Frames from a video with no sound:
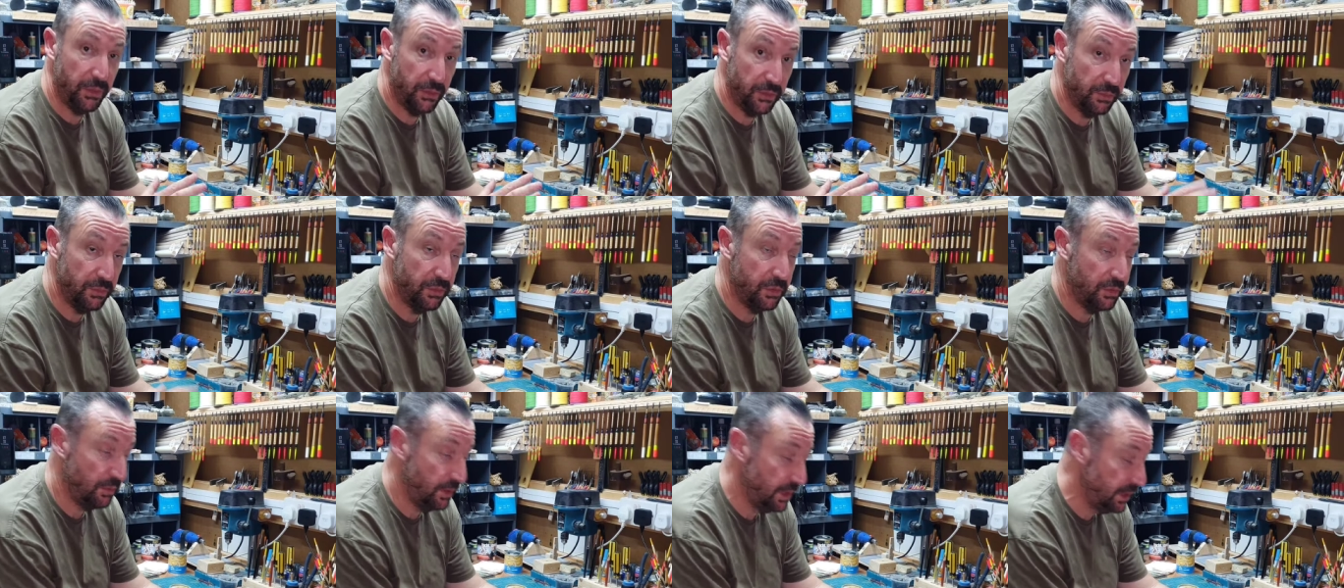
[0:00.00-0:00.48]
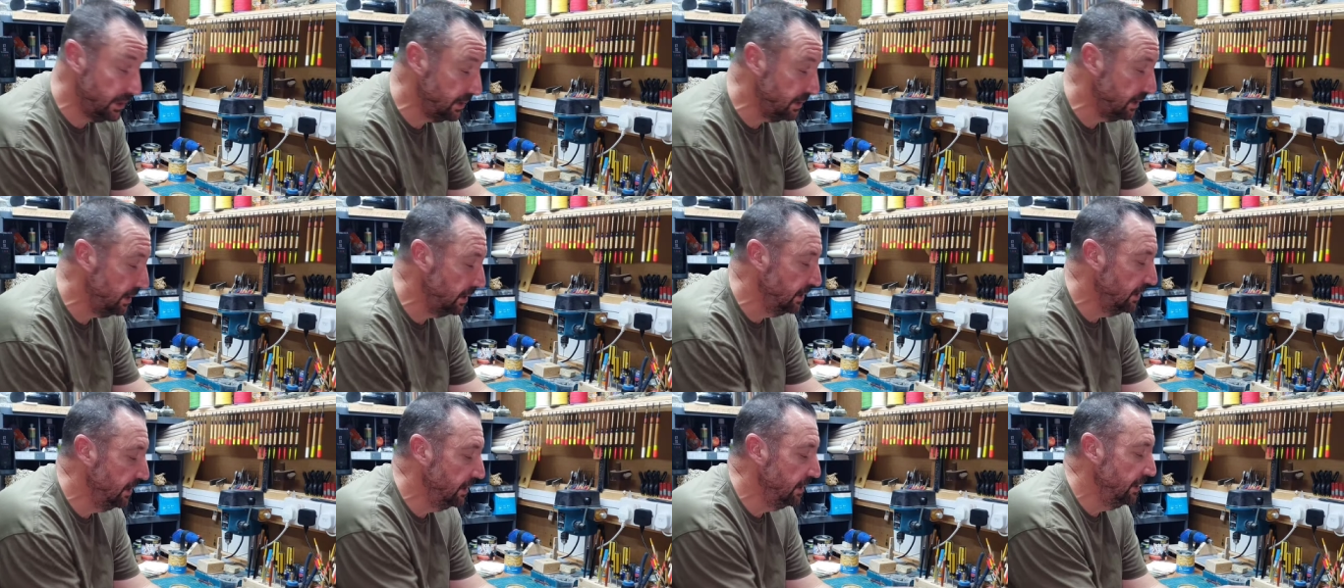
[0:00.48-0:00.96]
a personal
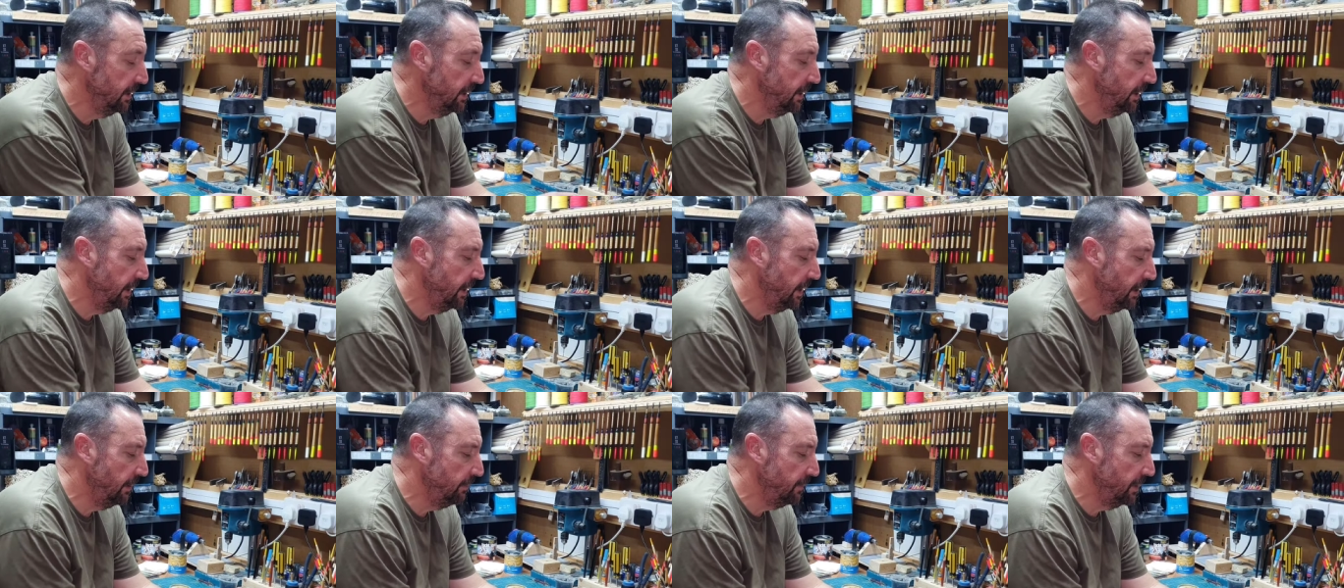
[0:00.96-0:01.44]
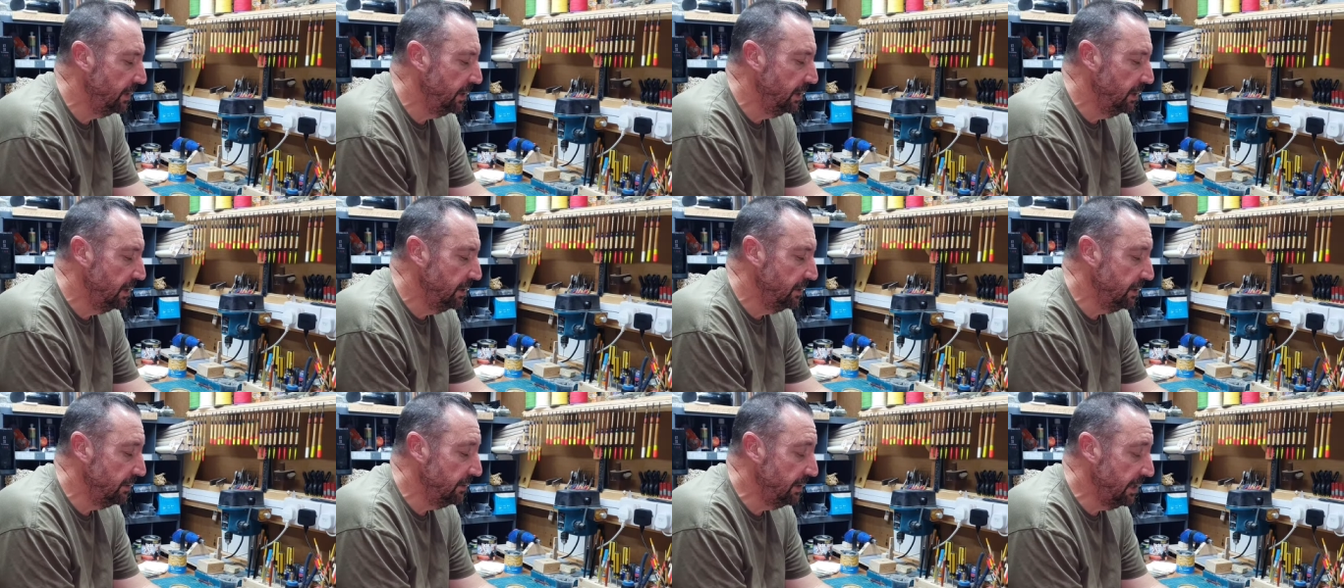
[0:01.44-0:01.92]
choice. Um,
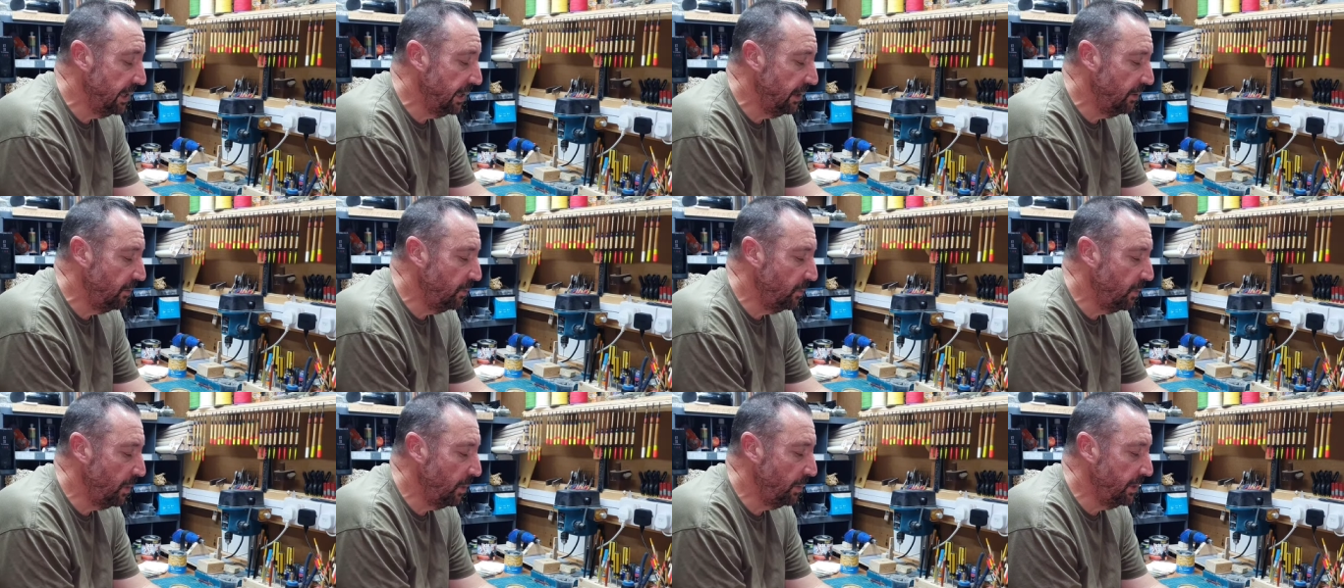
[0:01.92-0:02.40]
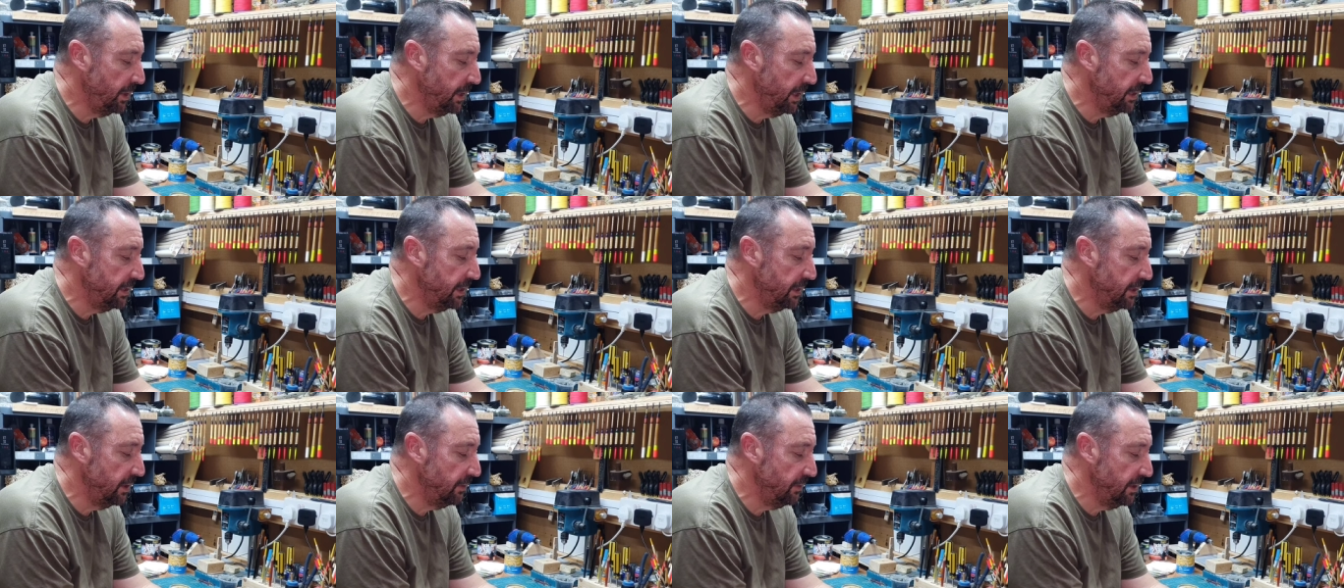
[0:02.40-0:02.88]
so now what we
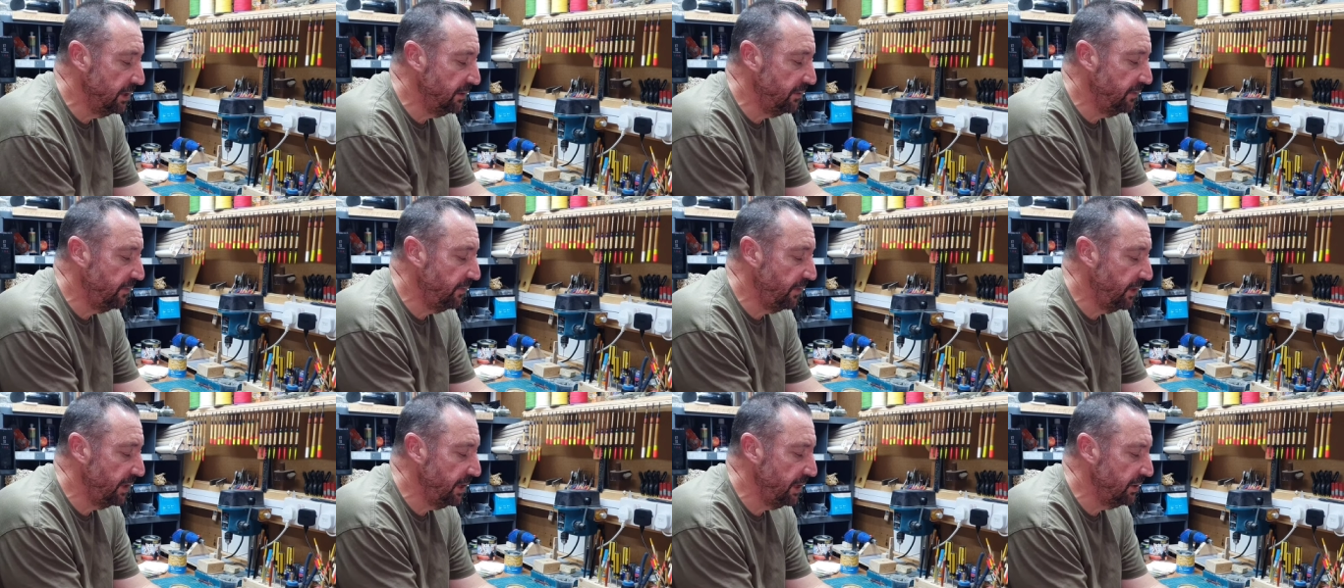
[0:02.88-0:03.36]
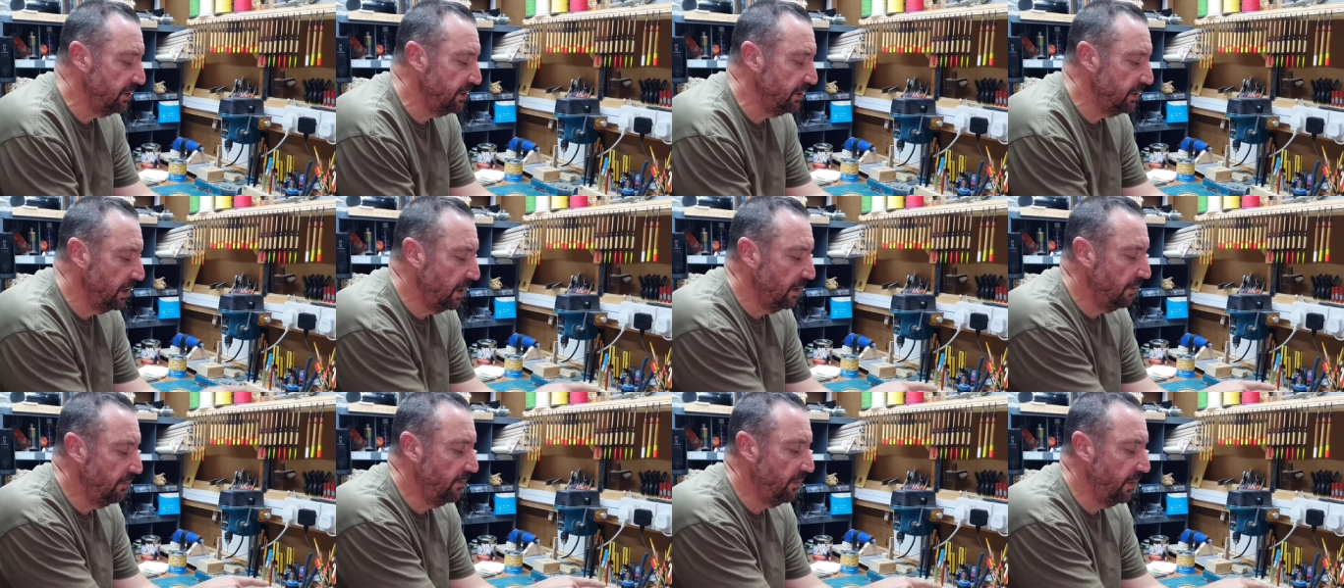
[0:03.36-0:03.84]
need to do is
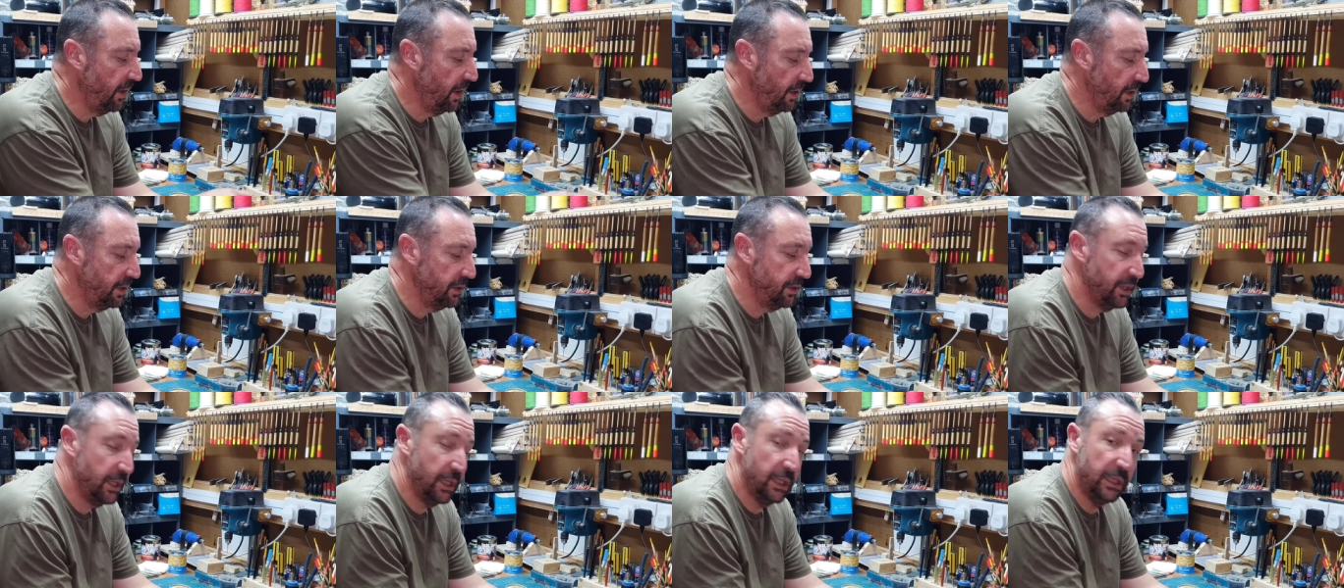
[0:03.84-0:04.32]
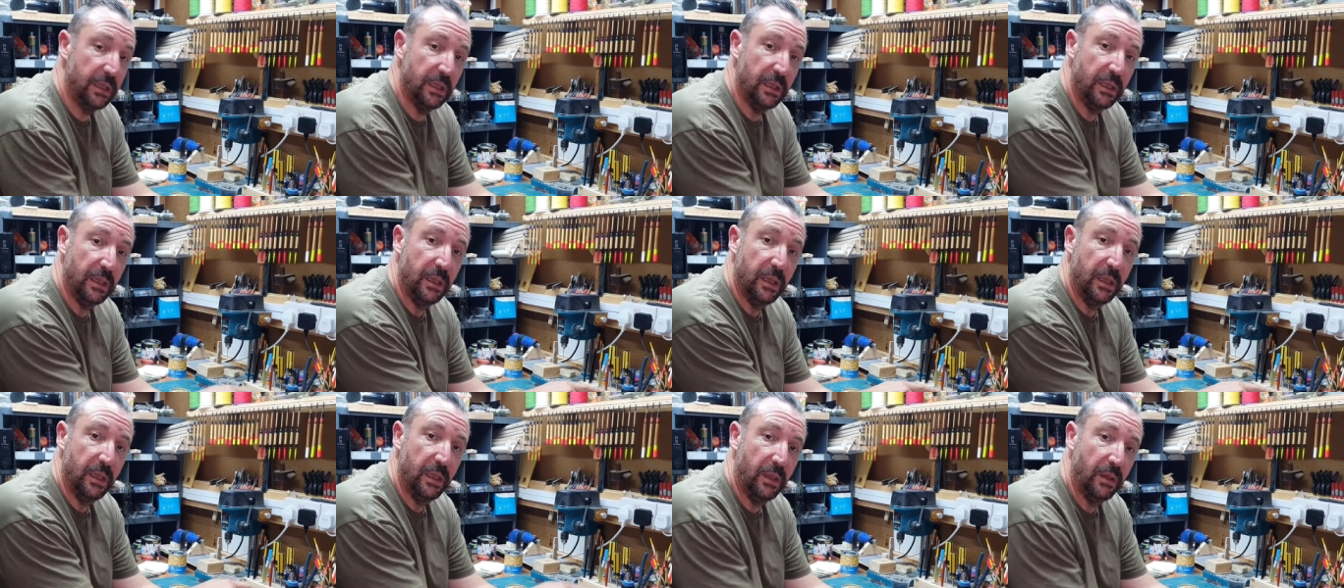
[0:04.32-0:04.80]
finish varnishing
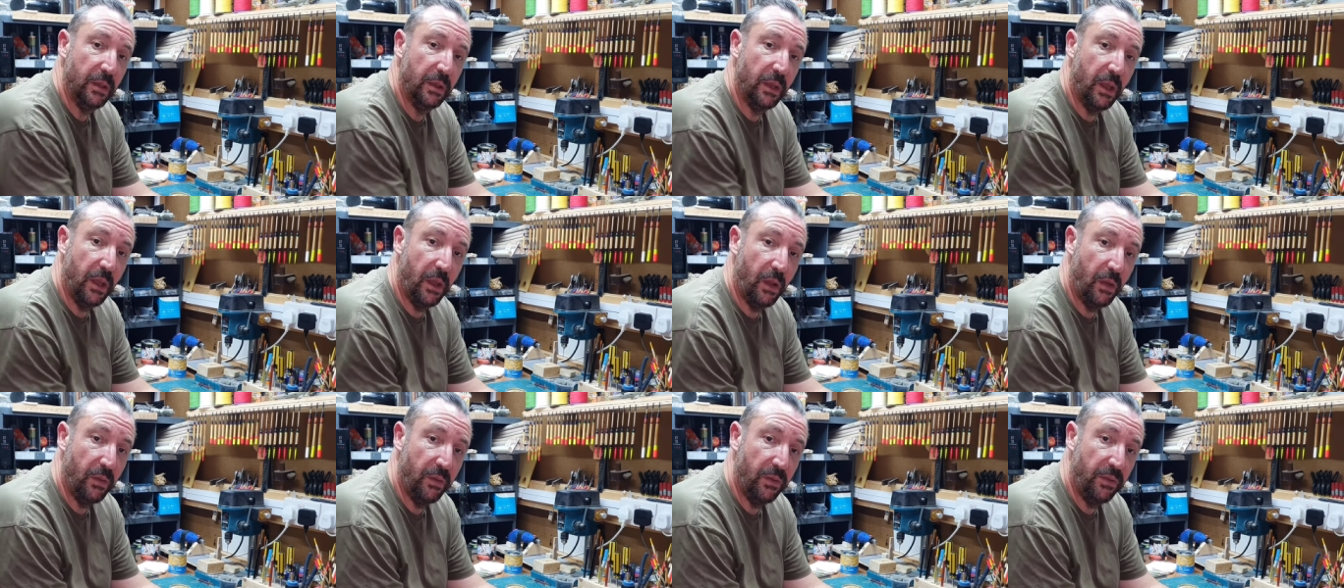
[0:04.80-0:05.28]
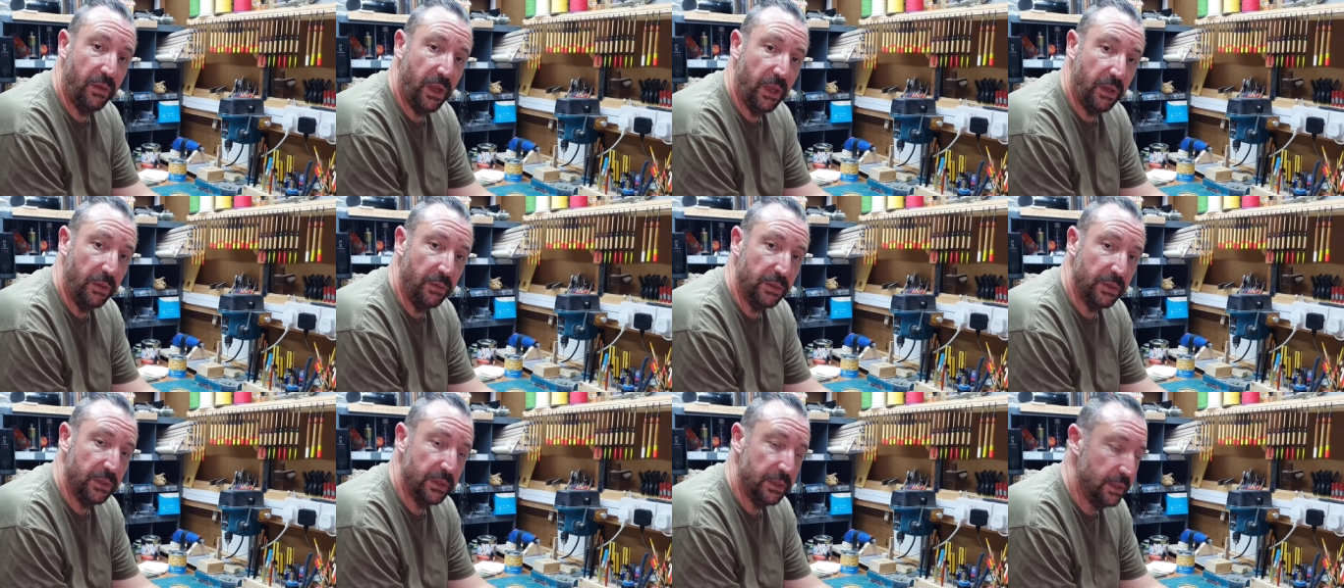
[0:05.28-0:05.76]
the whole
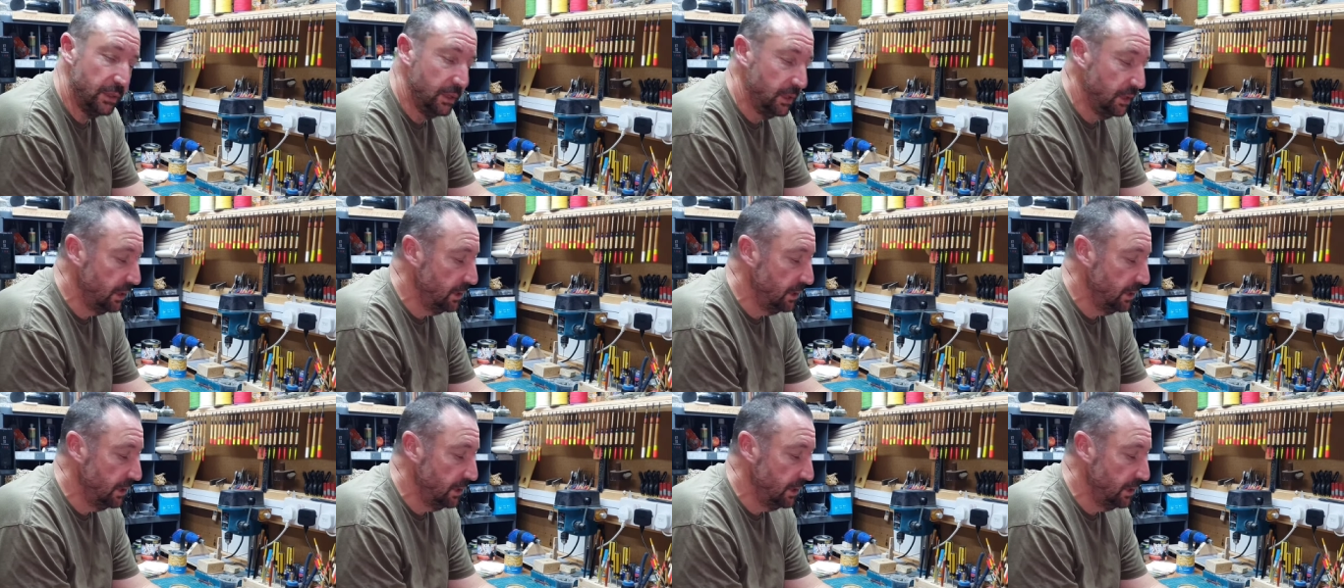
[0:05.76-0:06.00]
float.